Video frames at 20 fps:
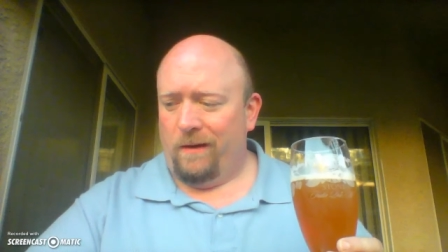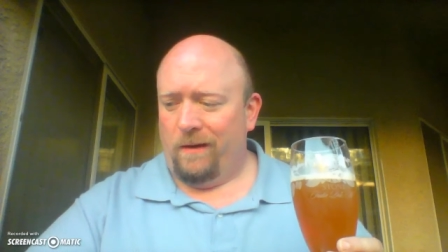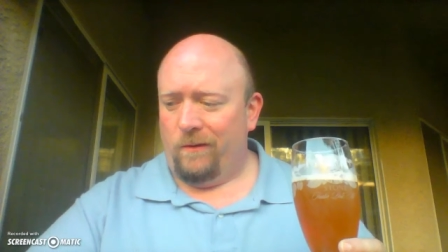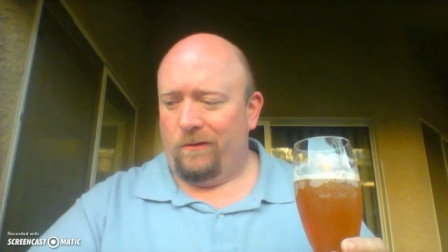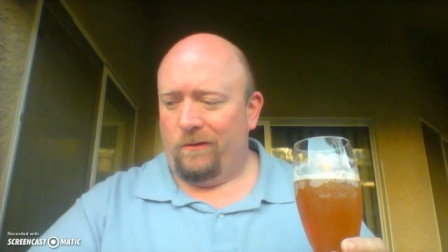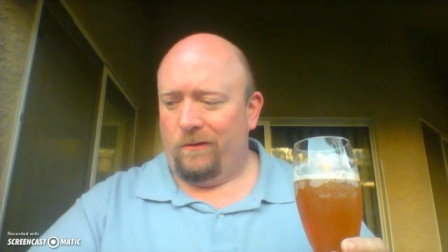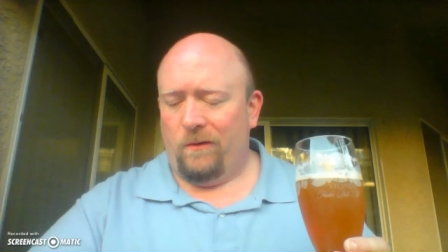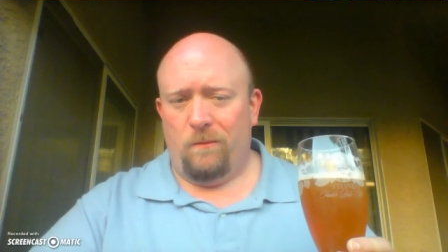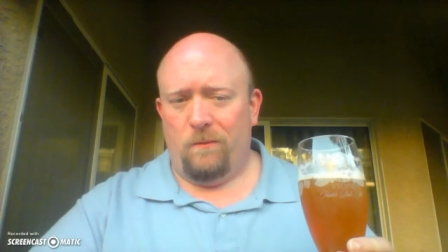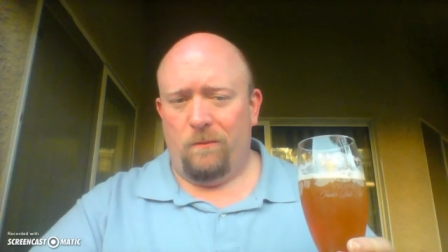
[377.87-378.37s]

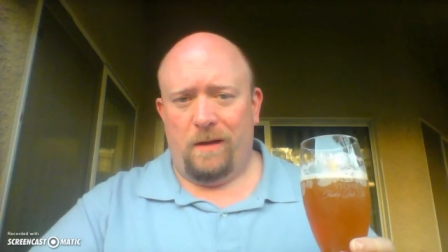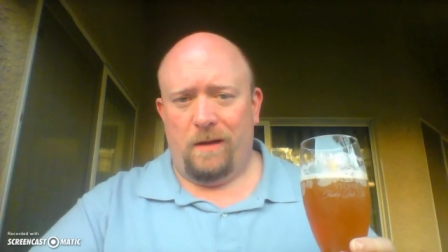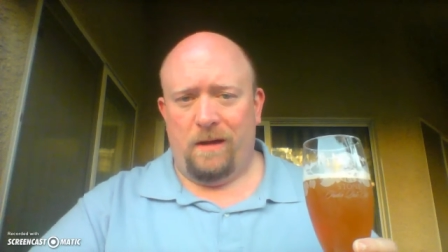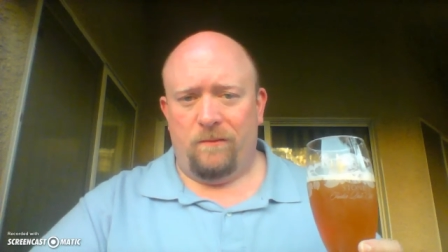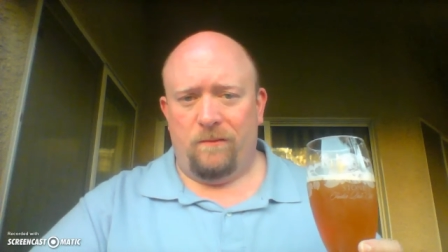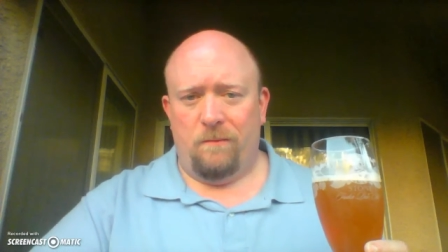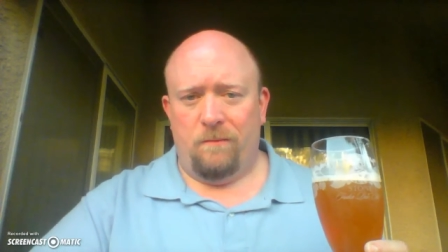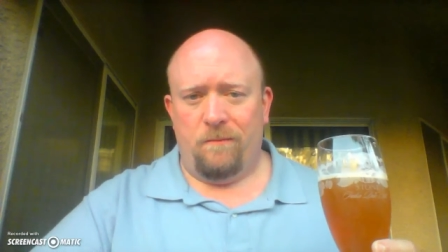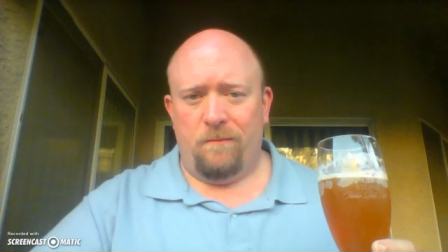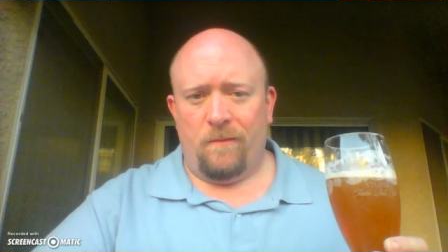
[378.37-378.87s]
There's so many of
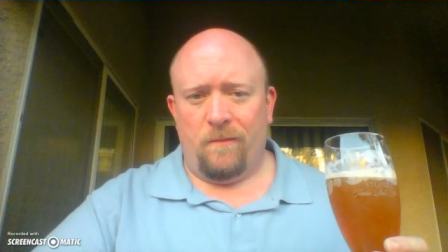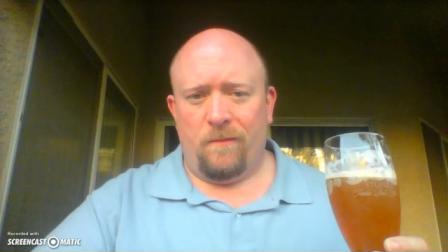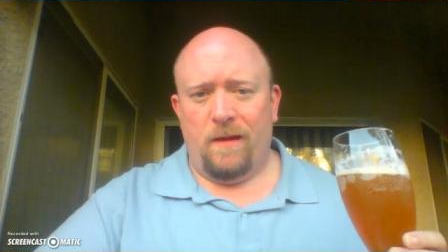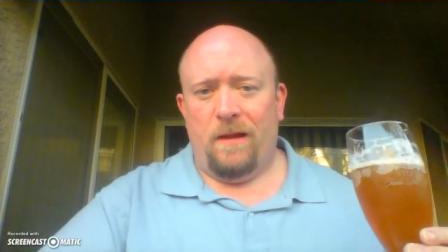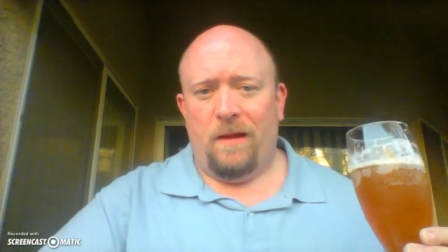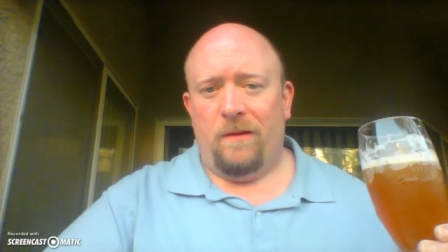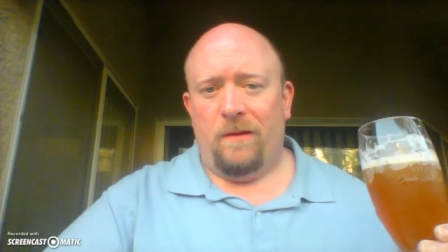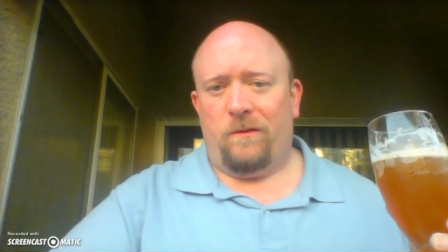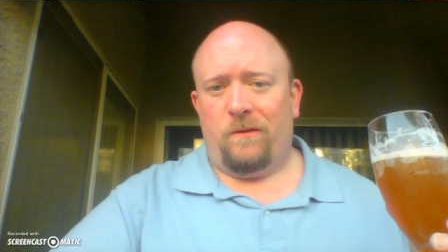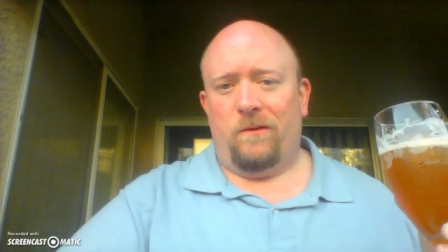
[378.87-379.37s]
them
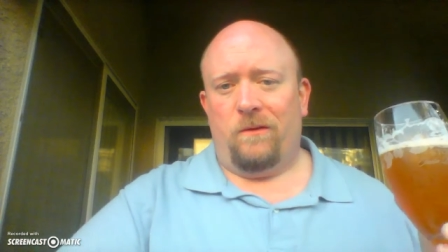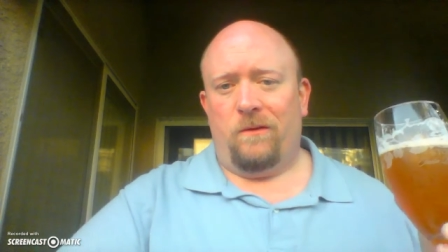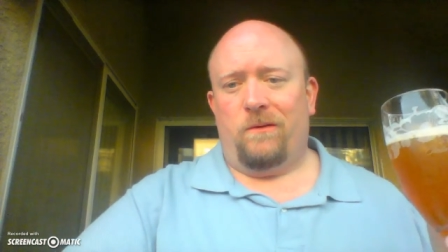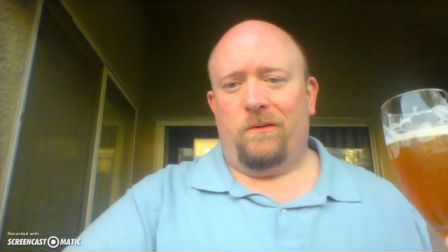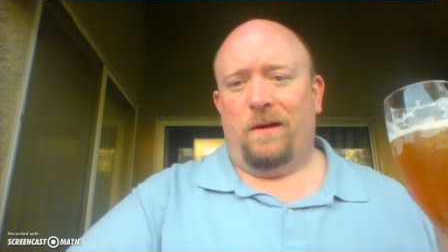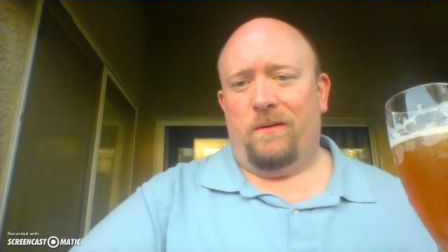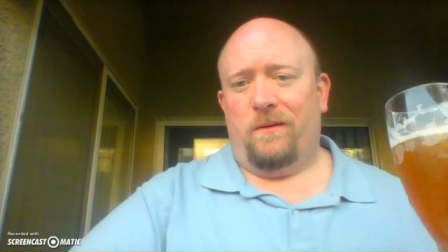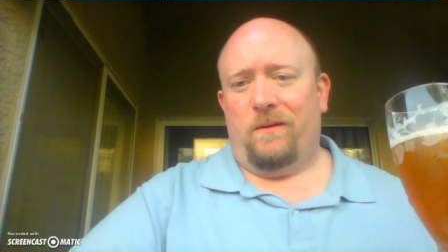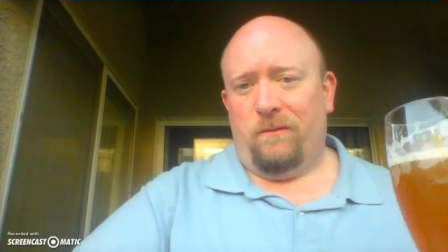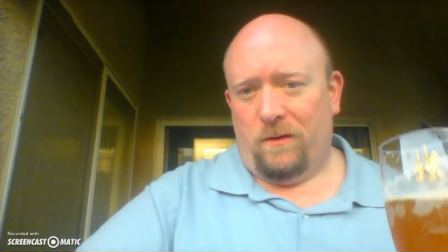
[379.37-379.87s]
that there's
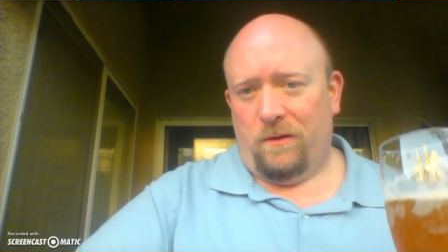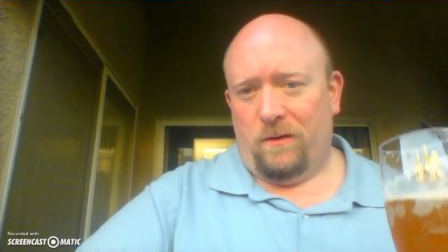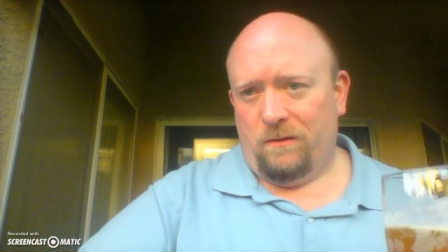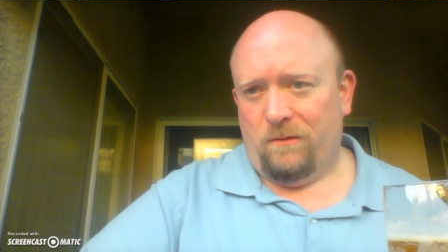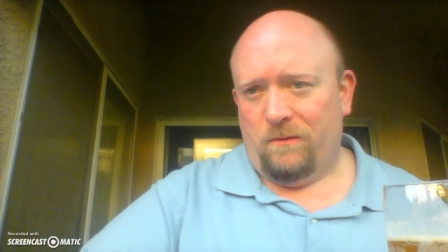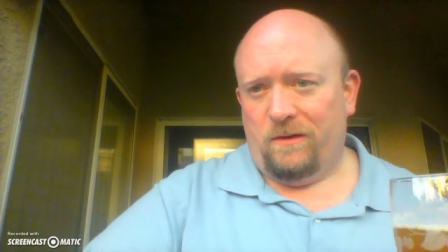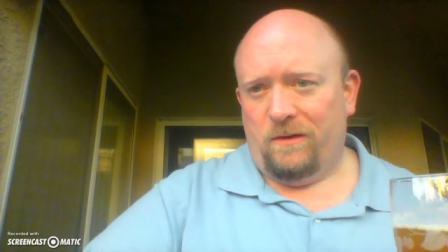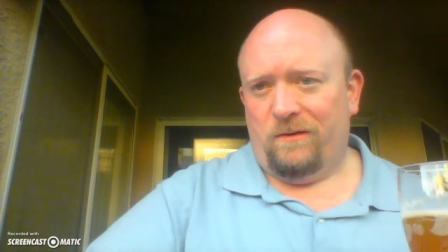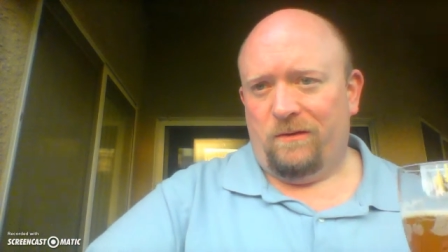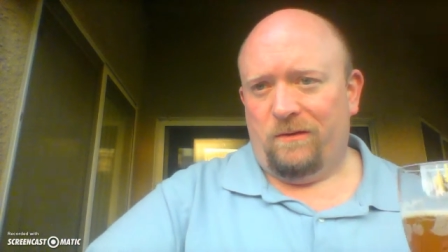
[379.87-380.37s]
lots of good
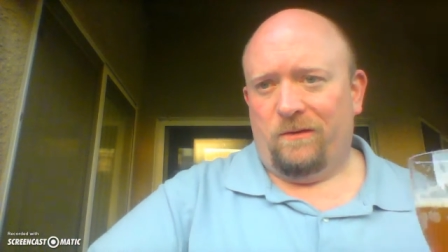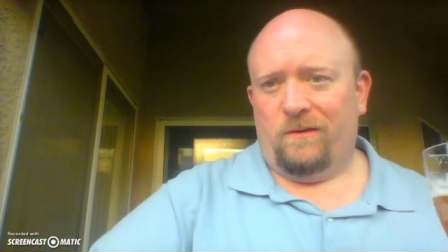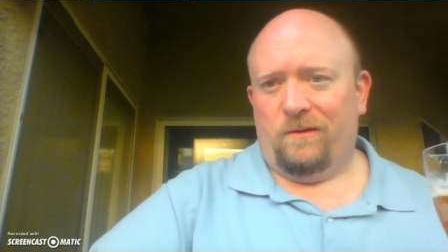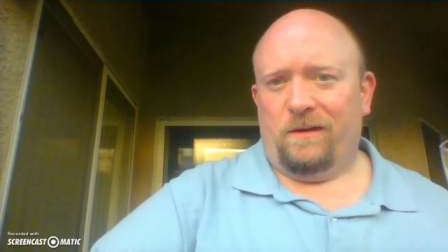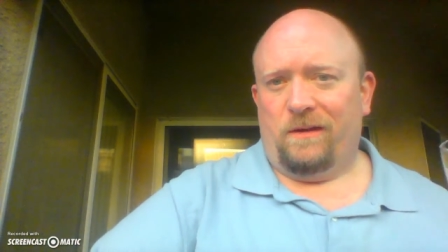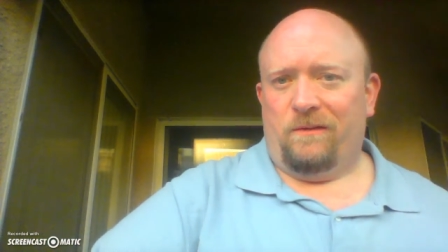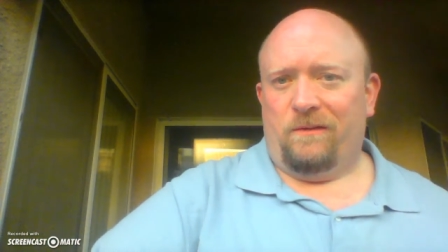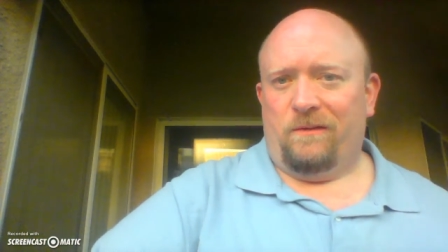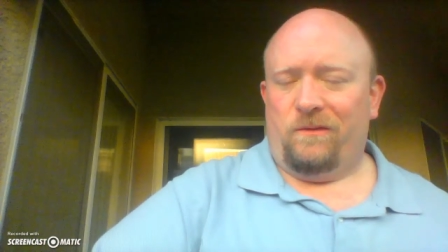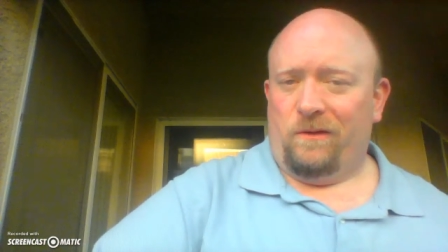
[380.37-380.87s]
ones, there's
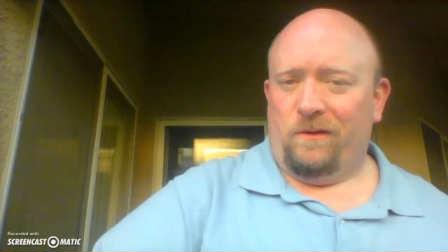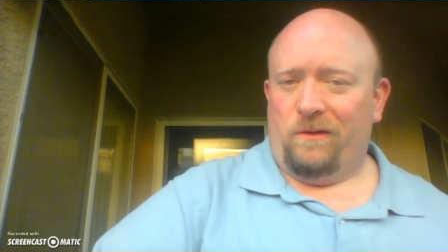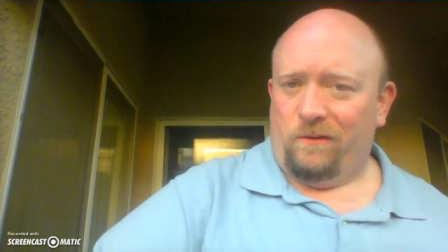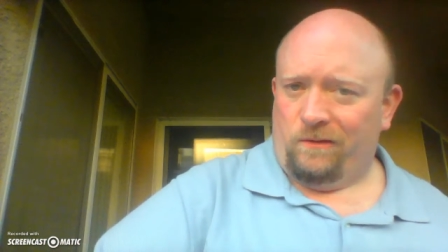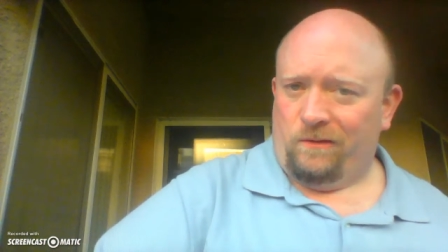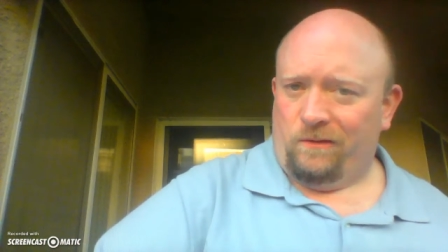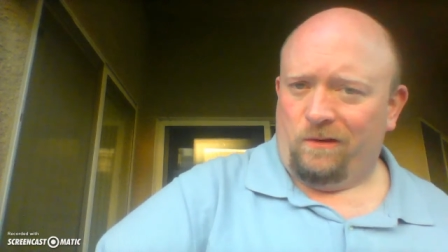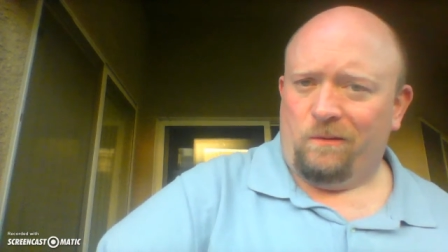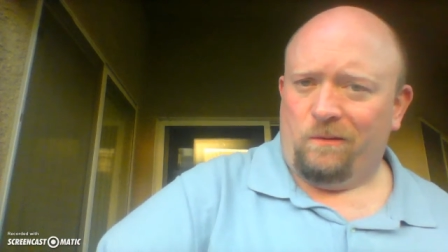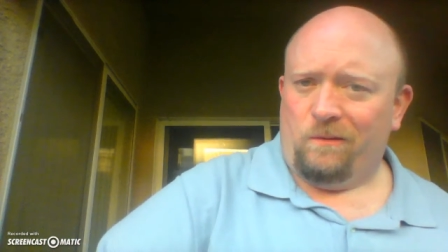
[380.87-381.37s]
lots of
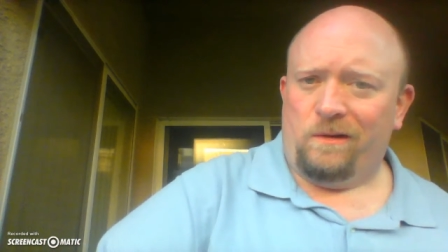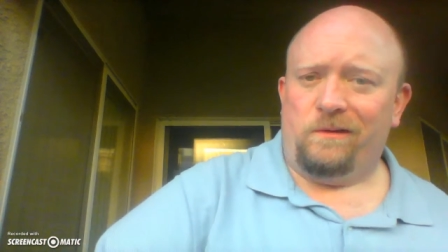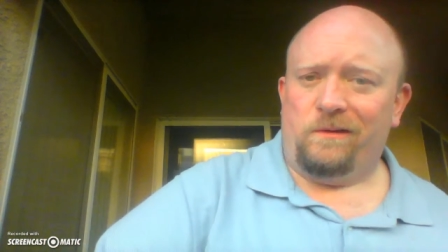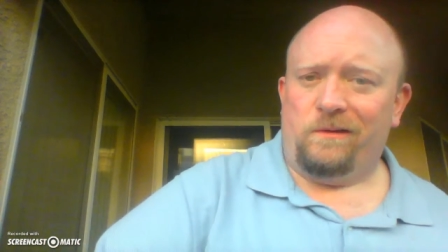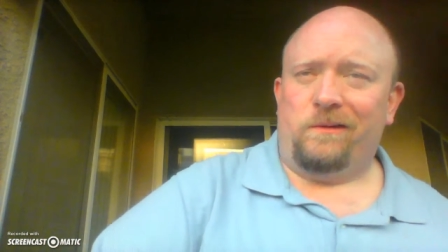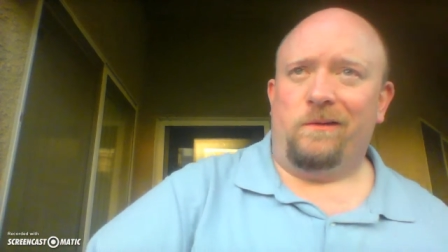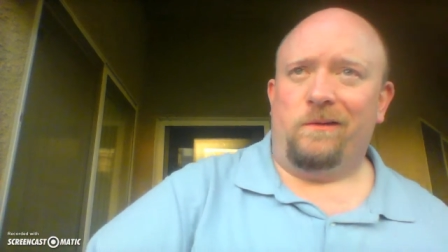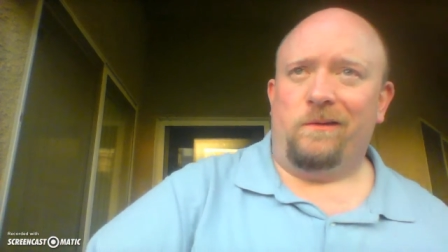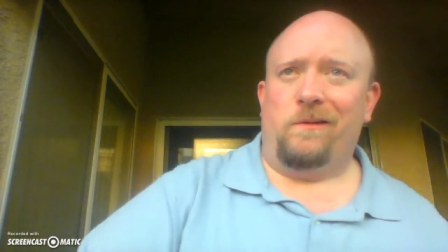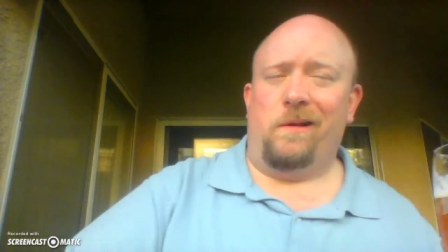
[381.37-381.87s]
so-so ones,
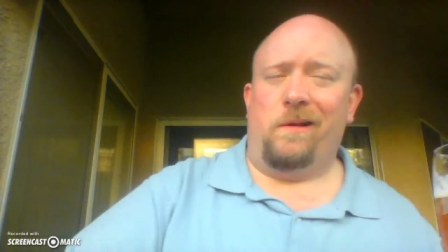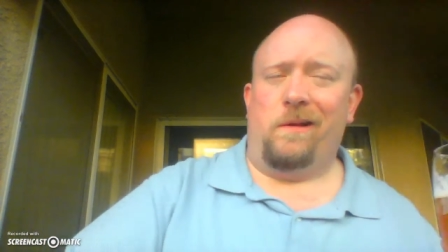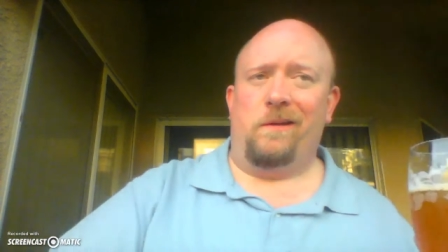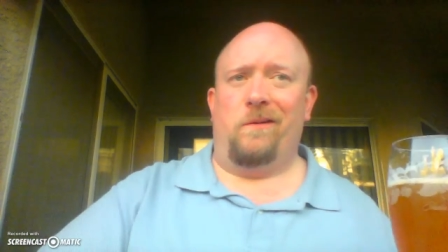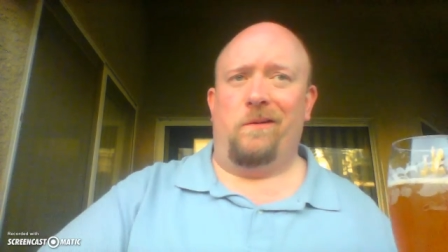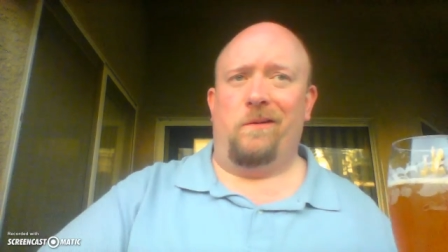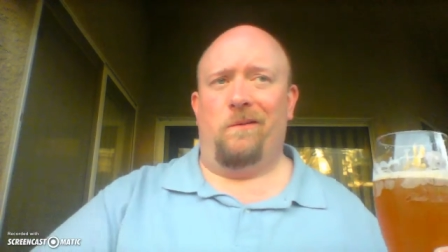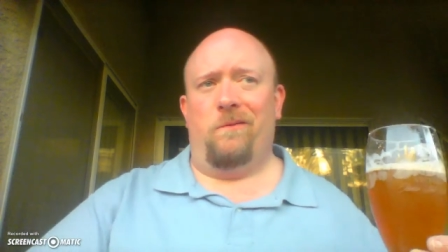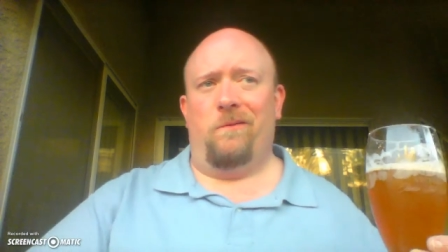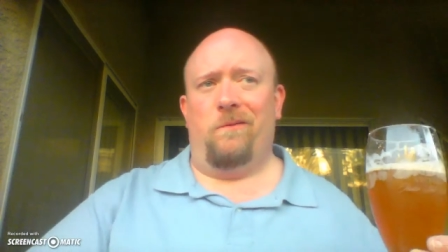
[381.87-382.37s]
there's lots
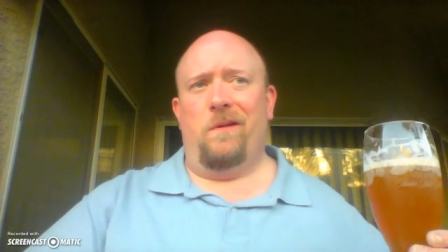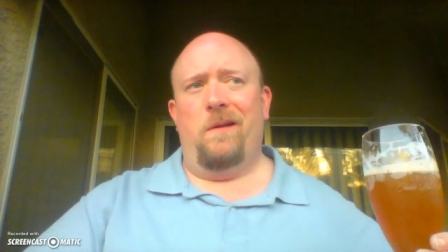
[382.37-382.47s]
of